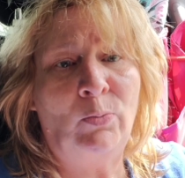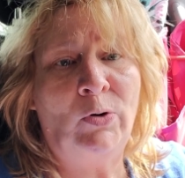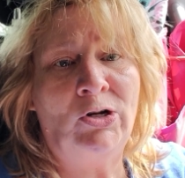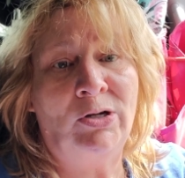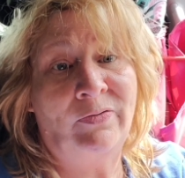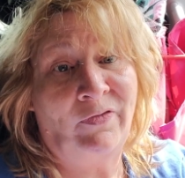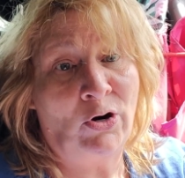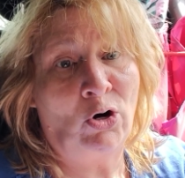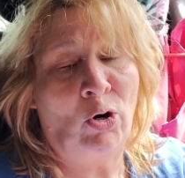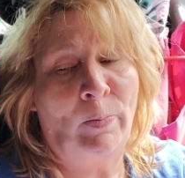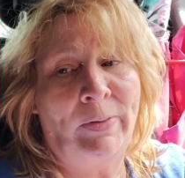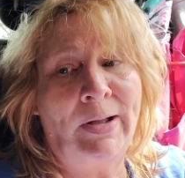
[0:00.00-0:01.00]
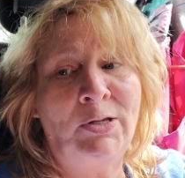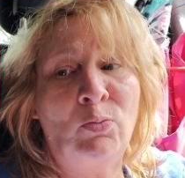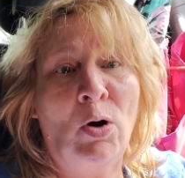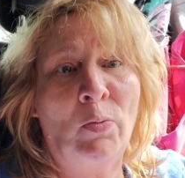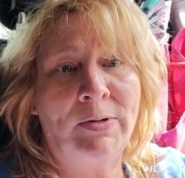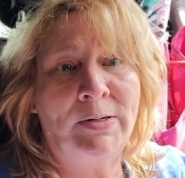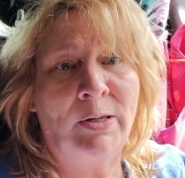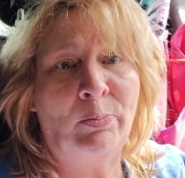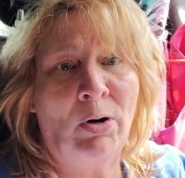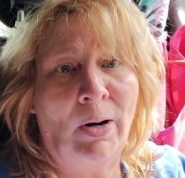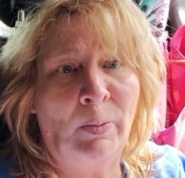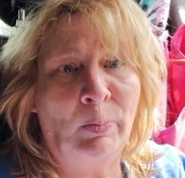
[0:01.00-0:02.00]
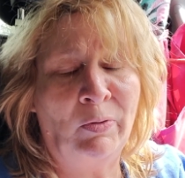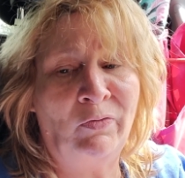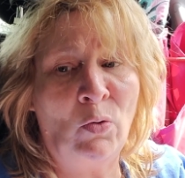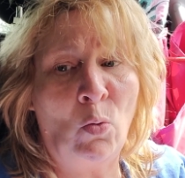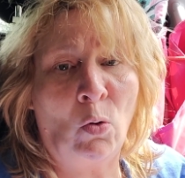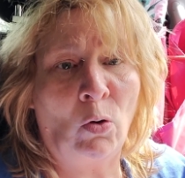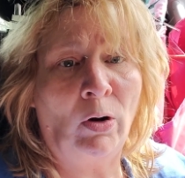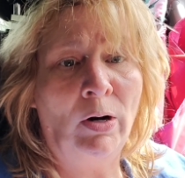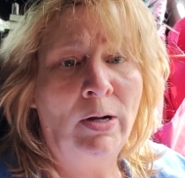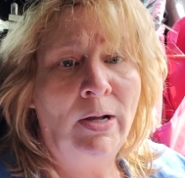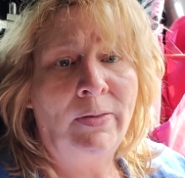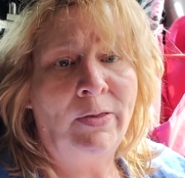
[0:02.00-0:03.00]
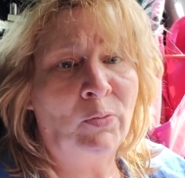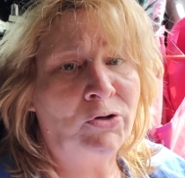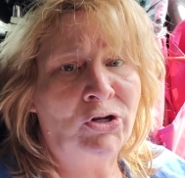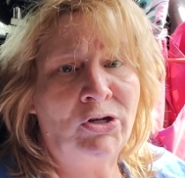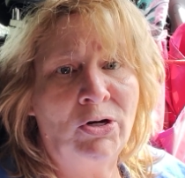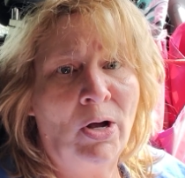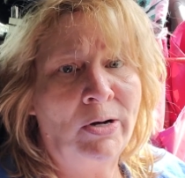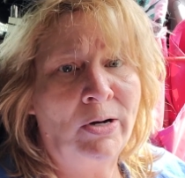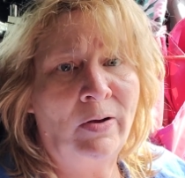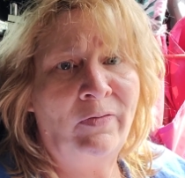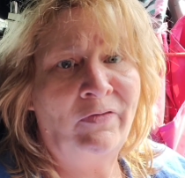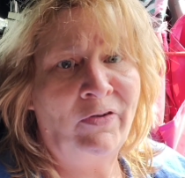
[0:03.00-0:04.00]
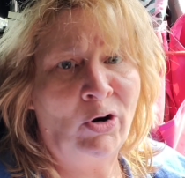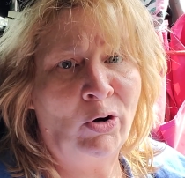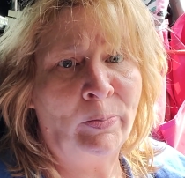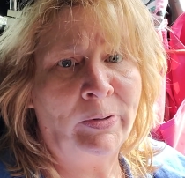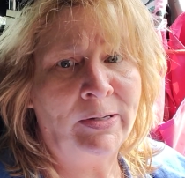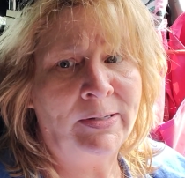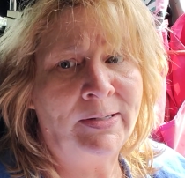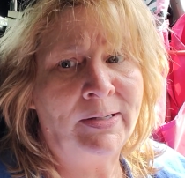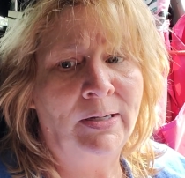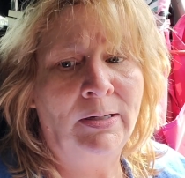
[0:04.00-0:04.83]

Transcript: which is firm. That's what was the problem before. There was just not enough firmness